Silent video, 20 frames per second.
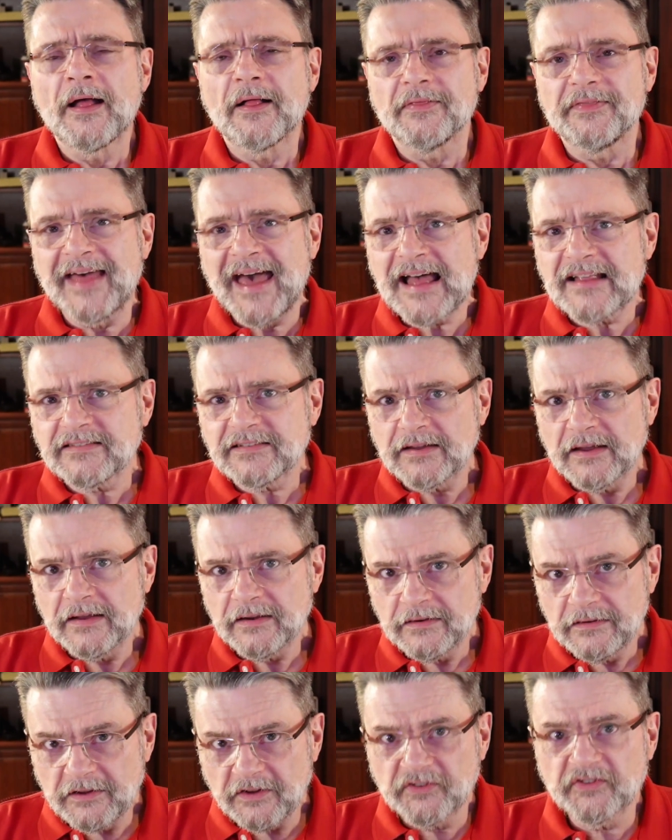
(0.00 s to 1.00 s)
That's
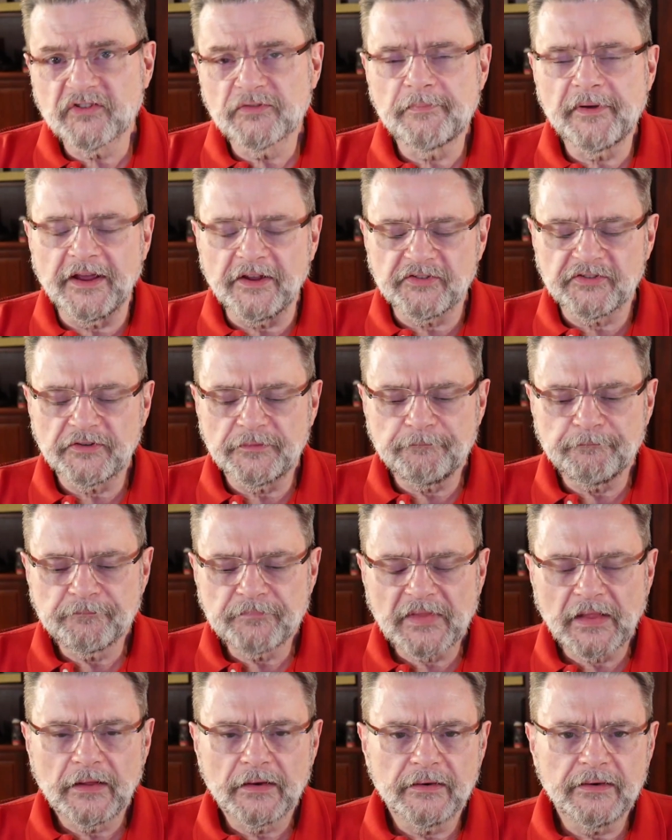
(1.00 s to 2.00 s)
disk space.
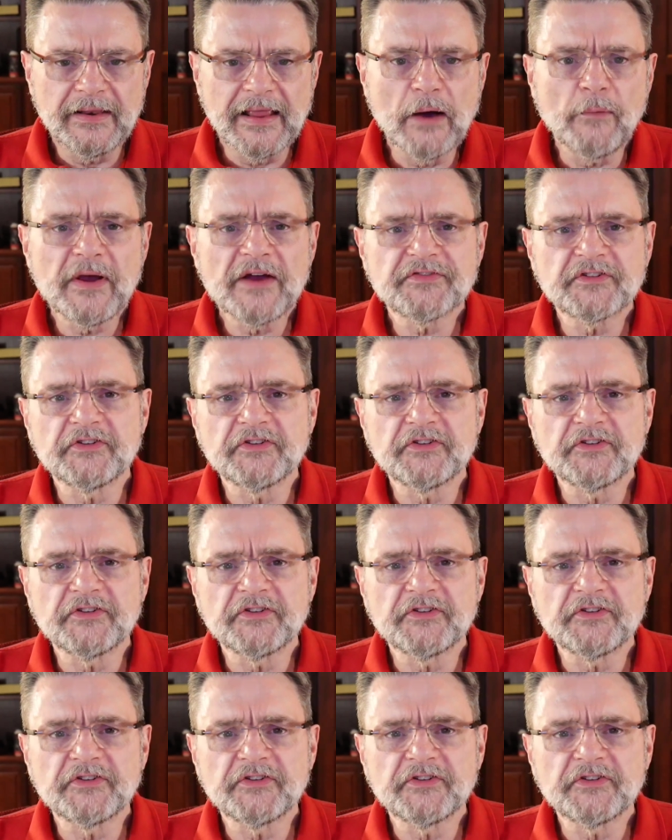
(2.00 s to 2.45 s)
Now we have